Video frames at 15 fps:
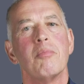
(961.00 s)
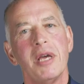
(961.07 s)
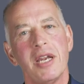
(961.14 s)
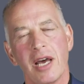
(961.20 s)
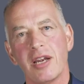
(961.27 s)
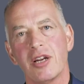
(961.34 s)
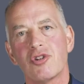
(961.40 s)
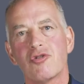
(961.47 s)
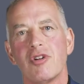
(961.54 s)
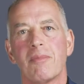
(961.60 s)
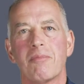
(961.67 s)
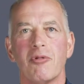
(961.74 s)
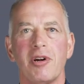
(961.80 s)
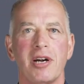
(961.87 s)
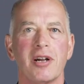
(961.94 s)
been on a
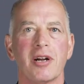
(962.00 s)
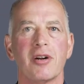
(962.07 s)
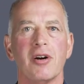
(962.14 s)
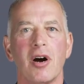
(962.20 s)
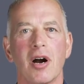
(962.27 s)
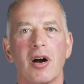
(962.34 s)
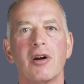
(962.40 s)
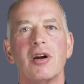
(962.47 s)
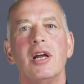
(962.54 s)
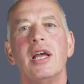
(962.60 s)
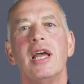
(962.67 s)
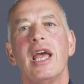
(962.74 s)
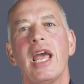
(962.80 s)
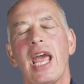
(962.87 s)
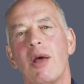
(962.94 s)
trip, rented a car,
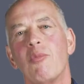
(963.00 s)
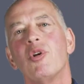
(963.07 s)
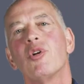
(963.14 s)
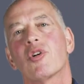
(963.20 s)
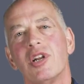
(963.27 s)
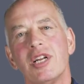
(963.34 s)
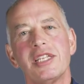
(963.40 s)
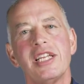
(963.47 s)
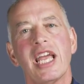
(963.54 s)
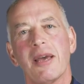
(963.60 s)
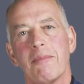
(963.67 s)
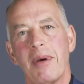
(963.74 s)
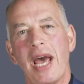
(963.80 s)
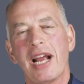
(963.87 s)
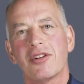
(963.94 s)
and we were going to take
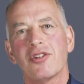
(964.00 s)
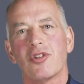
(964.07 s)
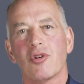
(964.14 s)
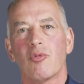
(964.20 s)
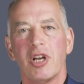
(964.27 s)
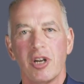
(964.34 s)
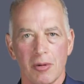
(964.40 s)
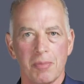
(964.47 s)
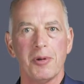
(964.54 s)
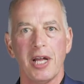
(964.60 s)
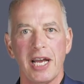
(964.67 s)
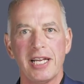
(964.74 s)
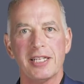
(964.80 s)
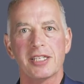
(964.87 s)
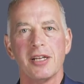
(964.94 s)
it back to the rental
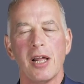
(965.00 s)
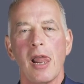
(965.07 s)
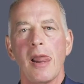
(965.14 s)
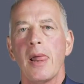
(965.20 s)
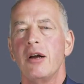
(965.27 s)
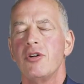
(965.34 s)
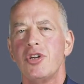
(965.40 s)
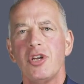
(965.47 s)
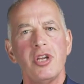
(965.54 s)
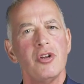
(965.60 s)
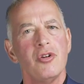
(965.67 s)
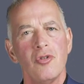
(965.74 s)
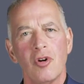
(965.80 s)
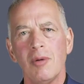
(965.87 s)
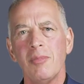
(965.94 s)
place? Do you
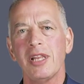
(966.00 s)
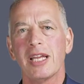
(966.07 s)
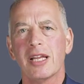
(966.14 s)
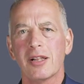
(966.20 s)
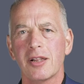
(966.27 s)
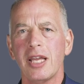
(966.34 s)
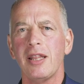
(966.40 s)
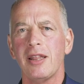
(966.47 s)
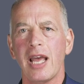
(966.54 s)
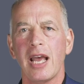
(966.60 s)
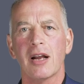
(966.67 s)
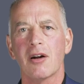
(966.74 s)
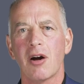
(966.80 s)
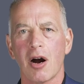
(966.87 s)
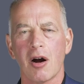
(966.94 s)
normally clean
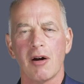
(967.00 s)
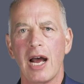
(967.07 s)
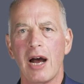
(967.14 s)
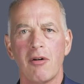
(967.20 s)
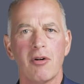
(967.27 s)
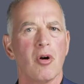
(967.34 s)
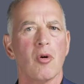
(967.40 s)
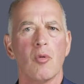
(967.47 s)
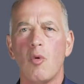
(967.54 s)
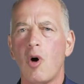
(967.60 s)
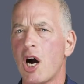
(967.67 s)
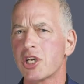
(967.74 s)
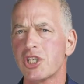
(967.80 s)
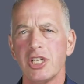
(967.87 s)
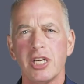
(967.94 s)
that car out or
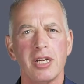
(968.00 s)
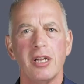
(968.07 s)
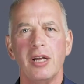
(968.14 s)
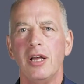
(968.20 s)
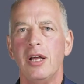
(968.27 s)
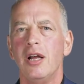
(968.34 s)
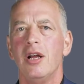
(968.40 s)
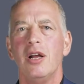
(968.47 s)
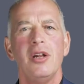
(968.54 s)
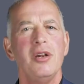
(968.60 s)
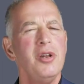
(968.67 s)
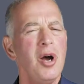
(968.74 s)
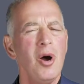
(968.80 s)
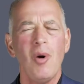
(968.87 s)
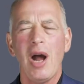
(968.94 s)
wash it?
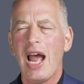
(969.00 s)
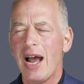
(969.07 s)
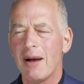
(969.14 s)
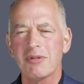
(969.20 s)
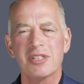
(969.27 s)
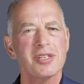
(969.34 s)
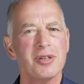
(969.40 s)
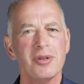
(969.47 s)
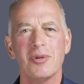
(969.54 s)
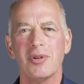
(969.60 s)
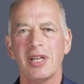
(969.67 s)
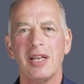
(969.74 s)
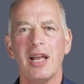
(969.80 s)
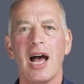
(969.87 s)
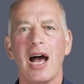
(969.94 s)
No,
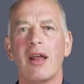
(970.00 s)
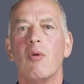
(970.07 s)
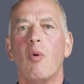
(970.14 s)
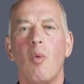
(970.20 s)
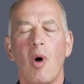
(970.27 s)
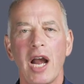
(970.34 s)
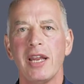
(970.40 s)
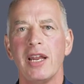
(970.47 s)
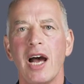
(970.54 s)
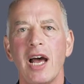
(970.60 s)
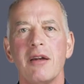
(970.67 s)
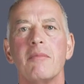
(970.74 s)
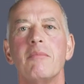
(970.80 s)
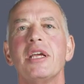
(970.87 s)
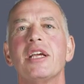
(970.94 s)
absolutely not. Why
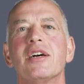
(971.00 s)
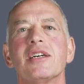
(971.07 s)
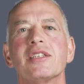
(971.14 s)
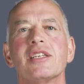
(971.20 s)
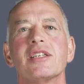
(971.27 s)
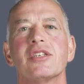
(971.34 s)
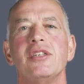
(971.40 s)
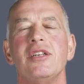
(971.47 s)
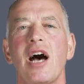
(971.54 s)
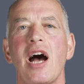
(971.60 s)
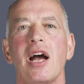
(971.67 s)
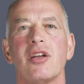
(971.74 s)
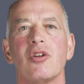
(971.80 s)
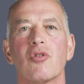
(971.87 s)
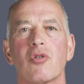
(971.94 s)
not? Because it's
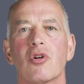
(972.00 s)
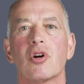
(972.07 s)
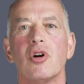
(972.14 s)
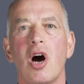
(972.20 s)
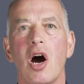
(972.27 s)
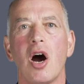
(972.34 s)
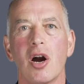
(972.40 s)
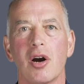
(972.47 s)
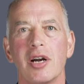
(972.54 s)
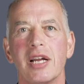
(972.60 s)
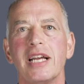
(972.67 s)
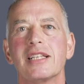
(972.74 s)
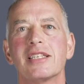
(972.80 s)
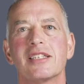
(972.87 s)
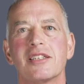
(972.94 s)
not your car.
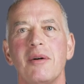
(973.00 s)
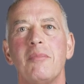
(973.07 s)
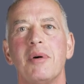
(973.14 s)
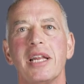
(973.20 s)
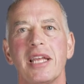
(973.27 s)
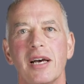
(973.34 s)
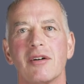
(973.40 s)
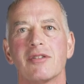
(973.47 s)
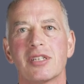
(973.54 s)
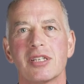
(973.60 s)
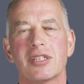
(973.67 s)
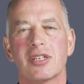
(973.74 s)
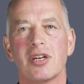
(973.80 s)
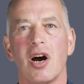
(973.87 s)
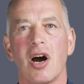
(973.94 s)
It's somebody
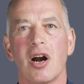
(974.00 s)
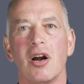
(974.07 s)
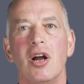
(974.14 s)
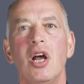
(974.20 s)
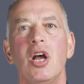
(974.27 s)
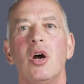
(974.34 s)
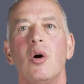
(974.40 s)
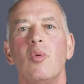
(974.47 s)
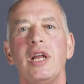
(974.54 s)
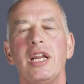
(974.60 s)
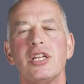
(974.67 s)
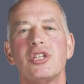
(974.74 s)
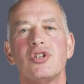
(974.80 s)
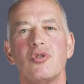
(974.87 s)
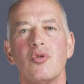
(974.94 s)
else's car. When
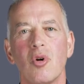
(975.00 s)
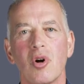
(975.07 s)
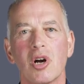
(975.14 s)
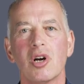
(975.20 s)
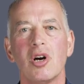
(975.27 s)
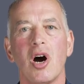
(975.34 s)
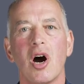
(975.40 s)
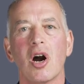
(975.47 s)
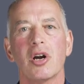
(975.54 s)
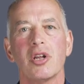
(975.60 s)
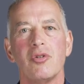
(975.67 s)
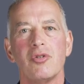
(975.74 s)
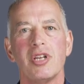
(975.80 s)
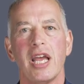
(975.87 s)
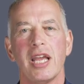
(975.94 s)
it's your car,
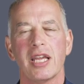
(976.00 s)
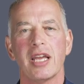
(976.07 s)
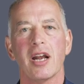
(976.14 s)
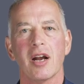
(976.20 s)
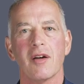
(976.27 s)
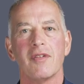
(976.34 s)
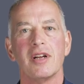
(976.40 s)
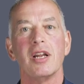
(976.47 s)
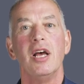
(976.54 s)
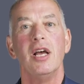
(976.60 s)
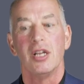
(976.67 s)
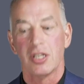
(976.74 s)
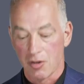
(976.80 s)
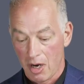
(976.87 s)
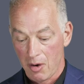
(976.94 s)
you take care of it.
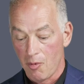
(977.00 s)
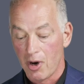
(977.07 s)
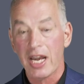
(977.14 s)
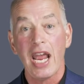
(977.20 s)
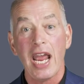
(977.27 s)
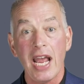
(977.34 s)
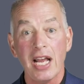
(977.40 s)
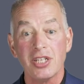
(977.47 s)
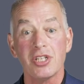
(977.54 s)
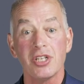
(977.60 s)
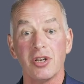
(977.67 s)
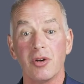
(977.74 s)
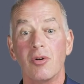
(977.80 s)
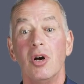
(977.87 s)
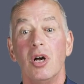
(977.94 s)
So I want to ask
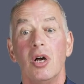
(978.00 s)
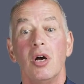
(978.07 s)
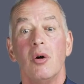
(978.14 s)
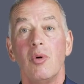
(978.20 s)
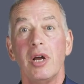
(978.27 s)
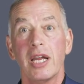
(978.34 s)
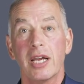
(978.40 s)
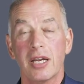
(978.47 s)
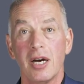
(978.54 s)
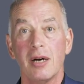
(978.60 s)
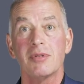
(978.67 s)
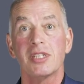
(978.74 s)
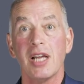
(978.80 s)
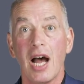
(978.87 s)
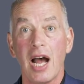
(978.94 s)
you, when it
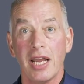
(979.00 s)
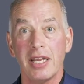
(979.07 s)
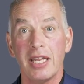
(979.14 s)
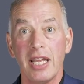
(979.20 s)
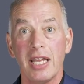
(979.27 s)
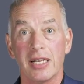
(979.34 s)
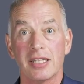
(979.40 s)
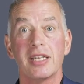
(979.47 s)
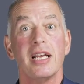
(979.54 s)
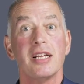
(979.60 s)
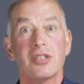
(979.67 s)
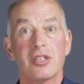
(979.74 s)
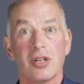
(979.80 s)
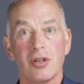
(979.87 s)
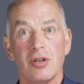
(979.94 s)
comes to ideas
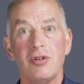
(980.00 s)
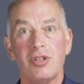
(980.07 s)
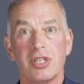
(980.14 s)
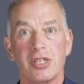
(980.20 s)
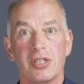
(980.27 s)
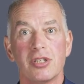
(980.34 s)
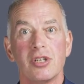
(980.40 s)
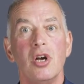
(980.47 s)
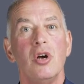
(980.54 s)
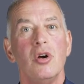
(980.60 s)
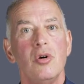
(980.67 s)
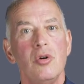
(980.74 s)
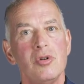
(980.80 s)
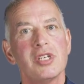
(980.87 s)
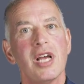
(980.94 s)
and solutions,
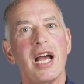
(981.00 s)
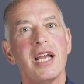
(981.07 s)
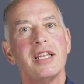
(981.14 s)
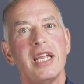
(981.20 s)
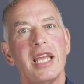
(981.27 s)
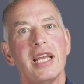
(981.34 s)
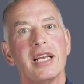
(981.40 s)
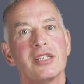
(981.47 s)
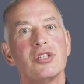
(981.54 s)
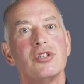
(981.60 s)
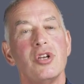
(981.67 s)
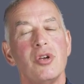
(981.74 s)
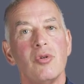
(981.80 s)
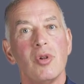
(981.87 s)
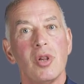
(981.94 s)
whose ideas
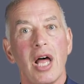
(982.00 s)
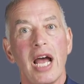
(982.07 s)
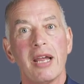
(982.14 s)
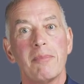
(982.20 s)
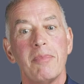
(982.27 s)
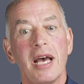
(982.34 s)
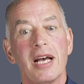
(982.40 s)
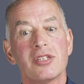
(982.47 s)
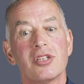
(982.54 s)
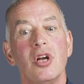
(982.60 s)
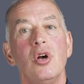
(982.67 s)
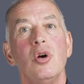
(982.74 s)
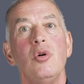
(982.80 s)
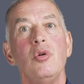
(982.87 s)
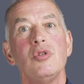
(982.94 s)
do you like best?
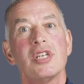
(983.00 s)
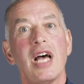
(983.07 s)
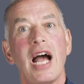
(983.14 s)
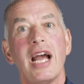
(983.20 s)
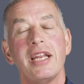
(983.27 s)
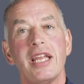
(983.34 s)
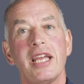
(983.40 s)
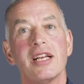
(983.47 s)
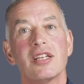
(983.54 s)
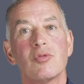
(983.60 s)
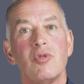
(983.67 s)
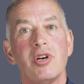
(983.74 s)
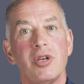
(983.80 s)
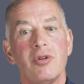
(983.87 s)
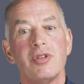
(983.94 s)
Whose ideas
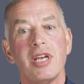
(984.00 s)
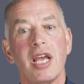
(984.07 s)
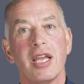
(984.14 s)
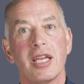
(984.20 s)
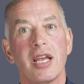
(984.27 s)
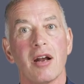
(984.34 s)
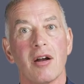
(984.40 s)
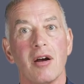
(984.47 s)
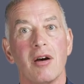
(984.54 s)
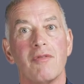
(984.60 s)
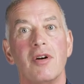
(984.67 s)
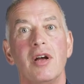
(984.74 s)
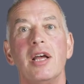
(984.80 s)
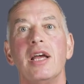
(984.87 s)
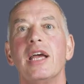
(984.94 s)
will you take care
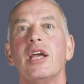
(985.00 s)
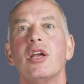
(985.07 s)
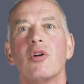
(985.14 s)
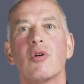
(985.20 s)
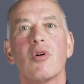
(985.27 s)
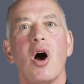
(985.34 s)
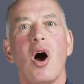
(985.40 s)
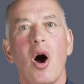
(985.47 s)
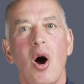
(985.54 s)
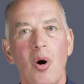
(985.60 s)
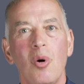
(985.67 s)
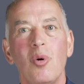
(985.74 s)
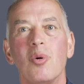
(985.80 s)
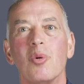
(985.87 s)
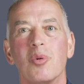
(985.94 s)
of? Your
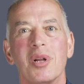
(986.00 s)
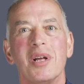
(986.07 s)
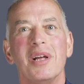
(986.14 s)
own.